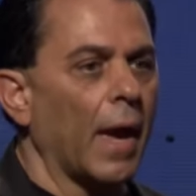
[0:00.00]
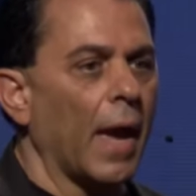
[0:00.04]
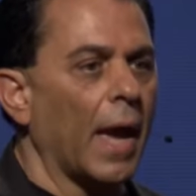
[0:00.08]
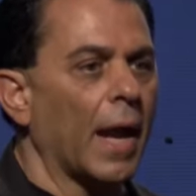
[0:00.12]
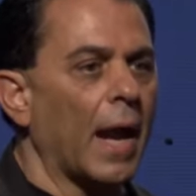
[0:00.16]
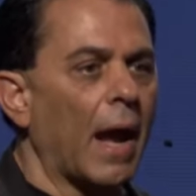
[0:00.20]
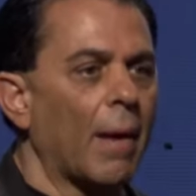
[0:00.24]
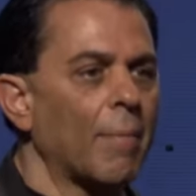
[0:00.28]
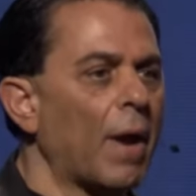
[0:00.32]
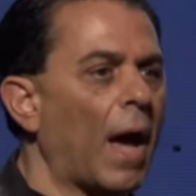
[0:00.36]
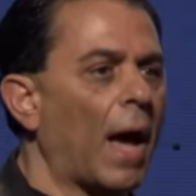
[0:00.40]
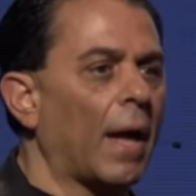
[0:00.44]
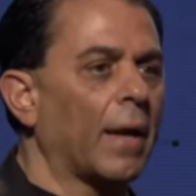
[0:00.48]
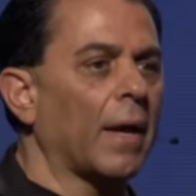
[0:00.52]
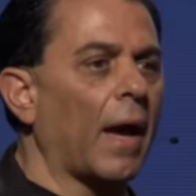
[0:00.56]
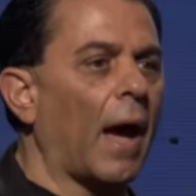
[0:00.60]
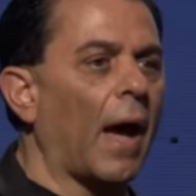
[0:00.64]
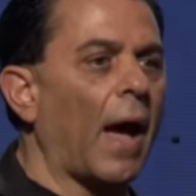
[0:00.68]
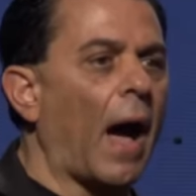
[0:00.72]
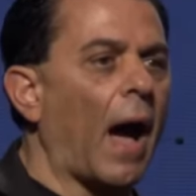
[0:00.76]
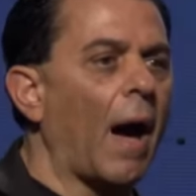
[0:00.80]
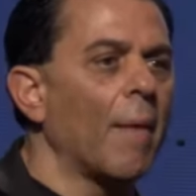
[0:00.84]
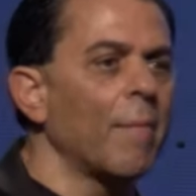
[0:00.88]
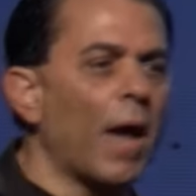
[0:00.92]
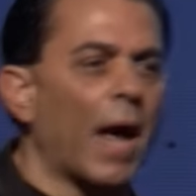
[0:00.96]
And I'm not
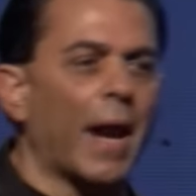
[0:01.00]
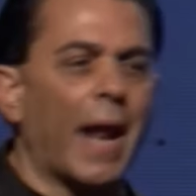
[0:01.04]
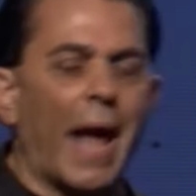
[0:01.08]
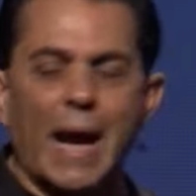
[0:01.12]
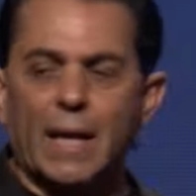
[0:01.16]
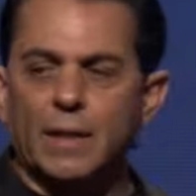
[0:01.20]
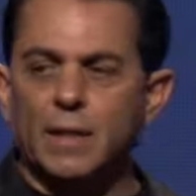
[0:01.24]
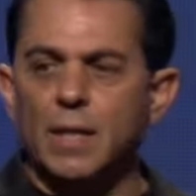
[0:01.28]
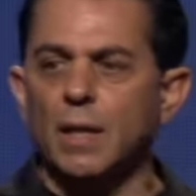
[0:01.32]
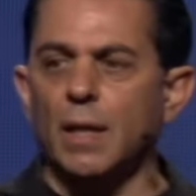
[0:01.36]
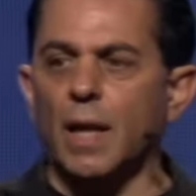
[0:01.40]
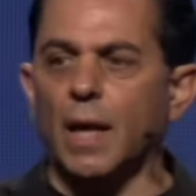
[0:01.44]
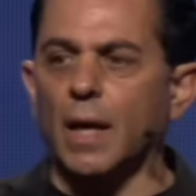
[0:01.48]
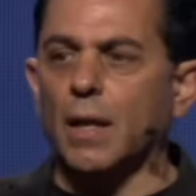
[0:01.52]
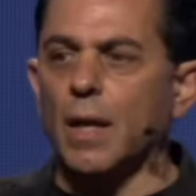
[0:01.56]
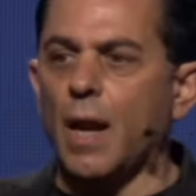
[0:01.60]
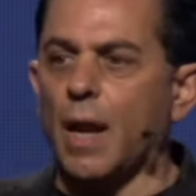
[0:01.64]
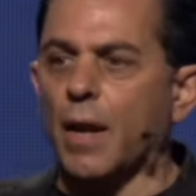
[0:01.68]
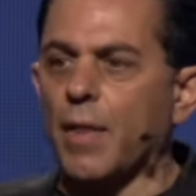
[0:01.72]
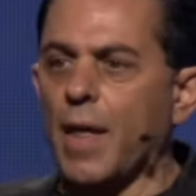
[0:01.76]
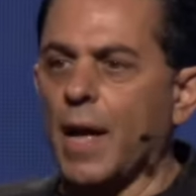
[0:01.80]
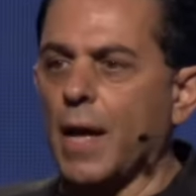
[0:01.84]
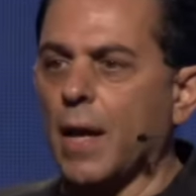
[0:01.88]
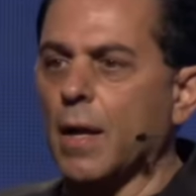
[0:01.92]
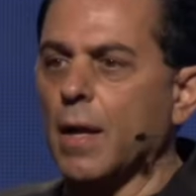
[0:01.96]
acting like
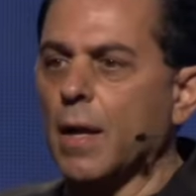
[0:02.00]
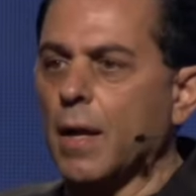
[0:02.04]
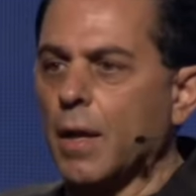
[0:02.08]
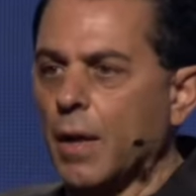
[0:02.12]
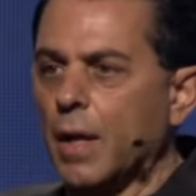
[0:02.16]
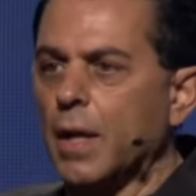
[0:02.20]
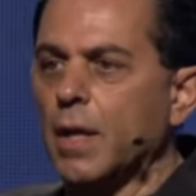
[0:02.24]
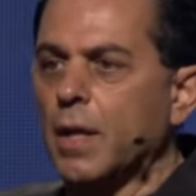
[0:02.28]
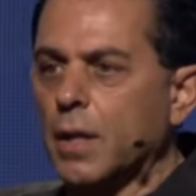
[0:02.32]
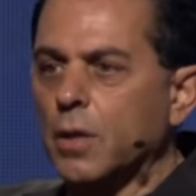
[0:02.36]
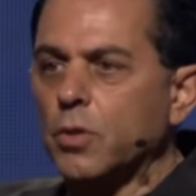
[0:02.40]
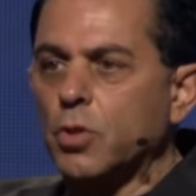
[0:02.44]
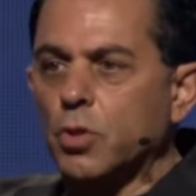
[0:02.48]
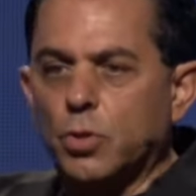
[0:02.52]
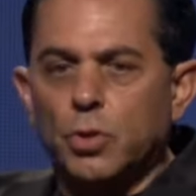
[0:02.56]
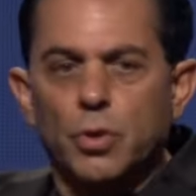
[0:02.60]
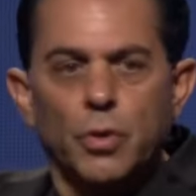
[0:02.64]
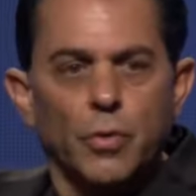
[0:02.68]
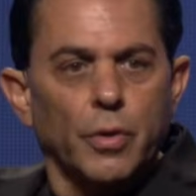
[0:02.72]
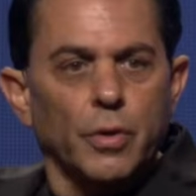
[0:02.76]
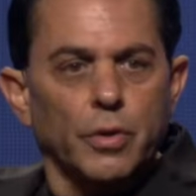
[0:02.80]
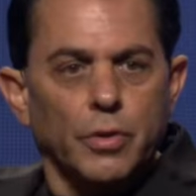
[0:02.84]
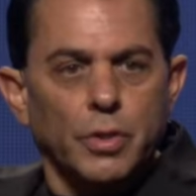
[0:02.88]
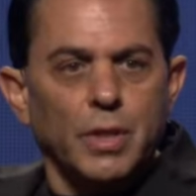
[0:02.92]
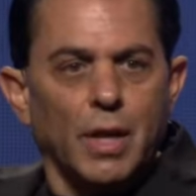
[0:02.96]
none of that. It is
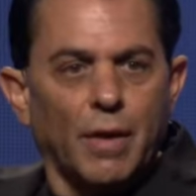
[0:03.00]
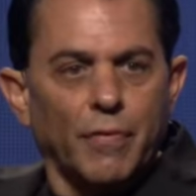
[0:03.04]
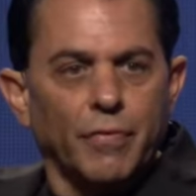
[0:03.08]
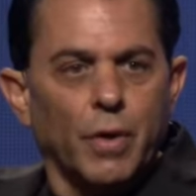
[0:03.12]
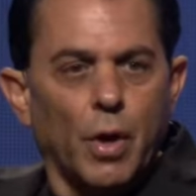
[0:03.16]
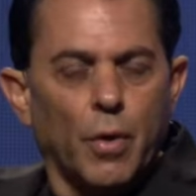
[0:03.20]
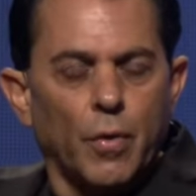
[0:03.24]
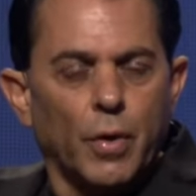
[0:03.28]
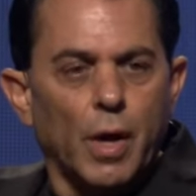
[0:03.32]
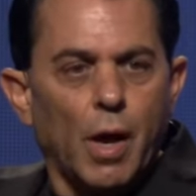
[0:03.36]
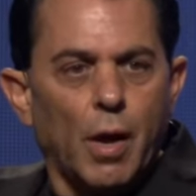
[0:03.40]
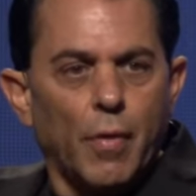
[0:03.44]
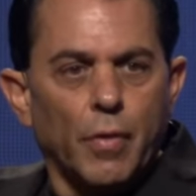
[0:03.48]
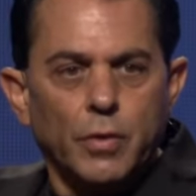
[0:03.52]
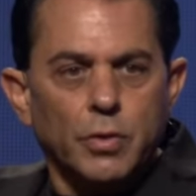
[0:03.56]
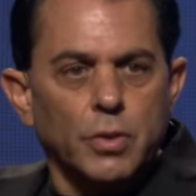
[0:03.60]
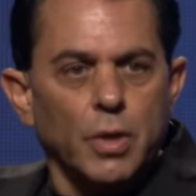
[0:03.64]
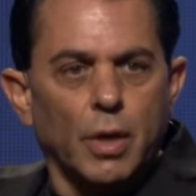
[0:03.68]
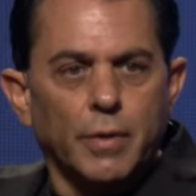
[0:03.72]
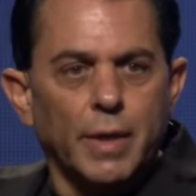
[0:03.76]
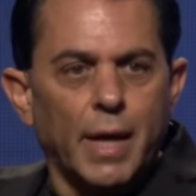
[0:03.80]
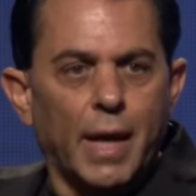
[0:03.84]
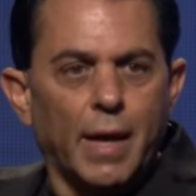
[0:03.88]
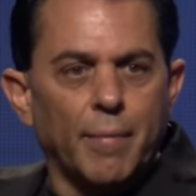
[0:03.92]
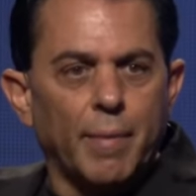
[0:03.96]
true, there's stuff going on,
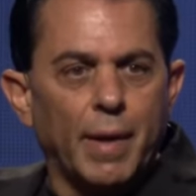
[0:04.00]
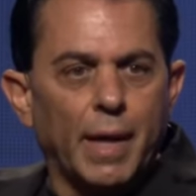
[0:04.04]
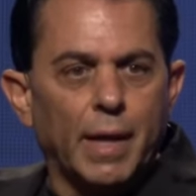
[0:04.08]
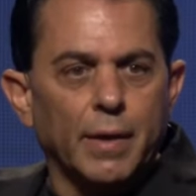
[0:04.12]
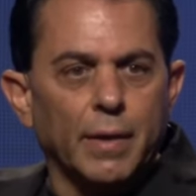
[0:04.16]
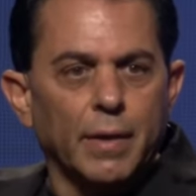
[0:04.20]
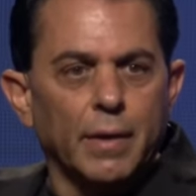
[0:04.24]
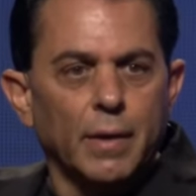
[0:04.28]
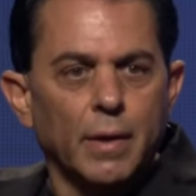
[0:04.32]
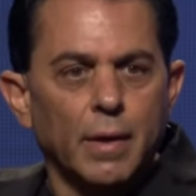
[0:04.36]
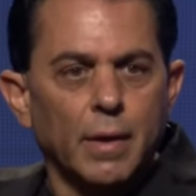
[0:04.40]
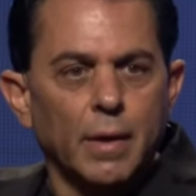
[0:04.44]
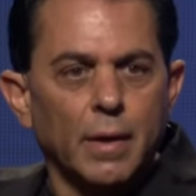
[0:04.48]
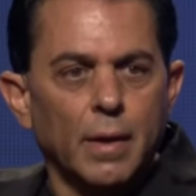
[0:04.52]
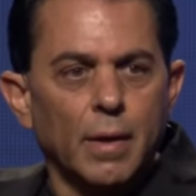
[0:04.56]
there's no doubt about it.